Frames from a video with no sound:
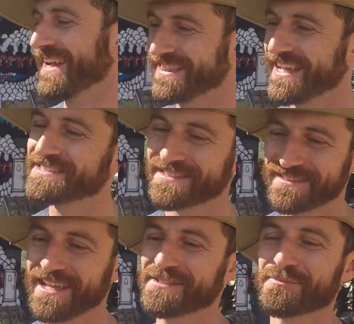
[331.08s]

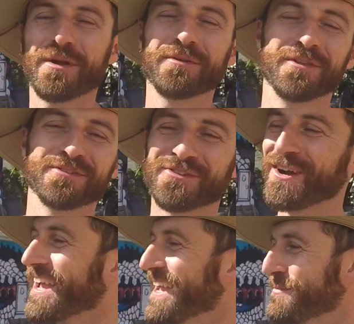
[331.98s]
that's probably a little
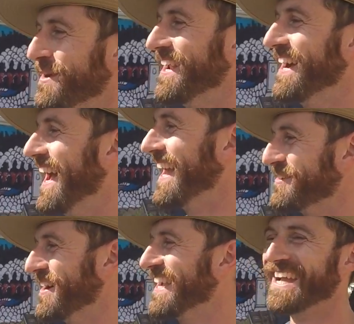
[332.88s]
strong. But anyway.